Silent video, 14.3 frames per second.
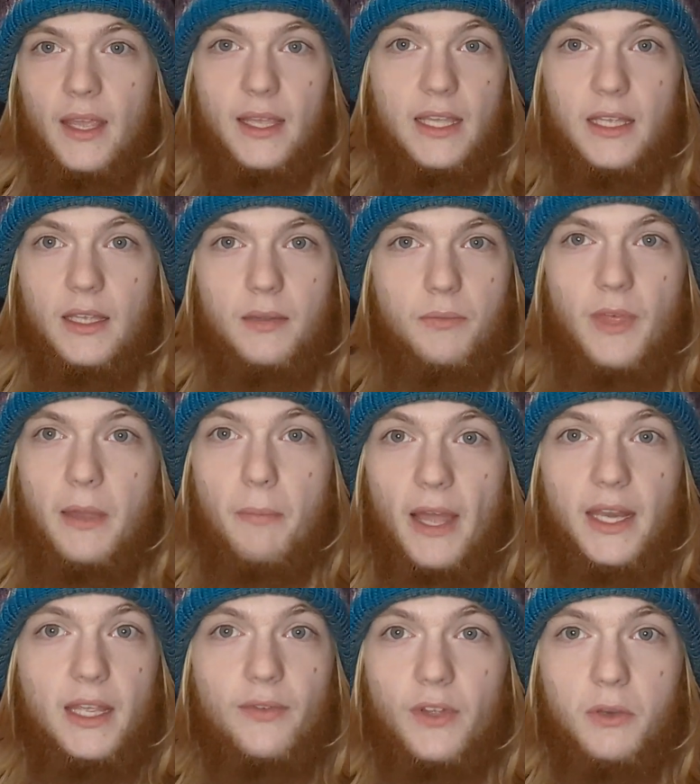They
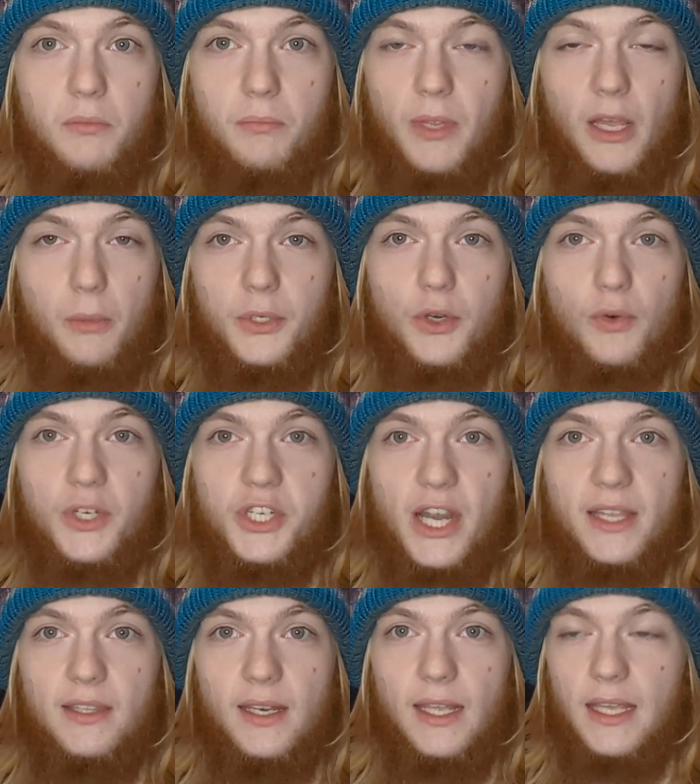might even be able to
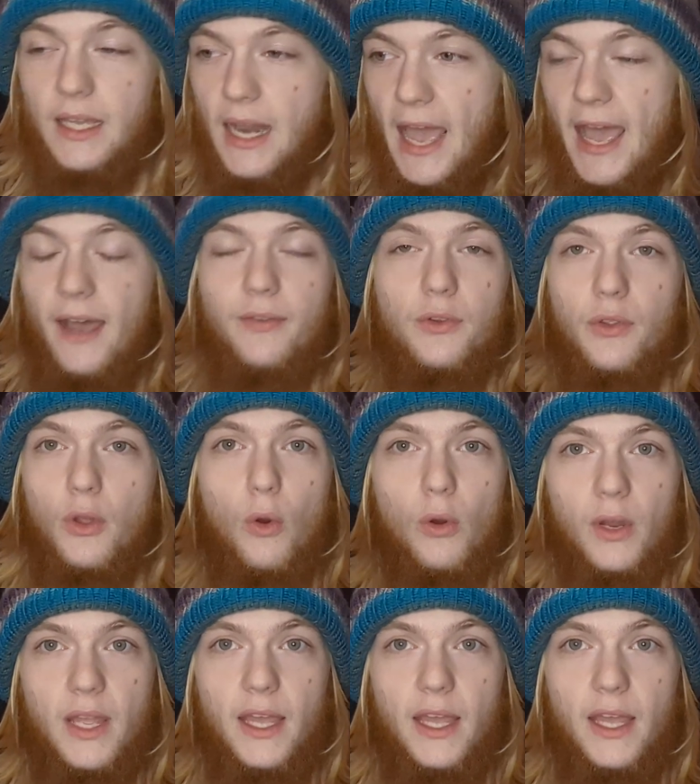reject it again after the court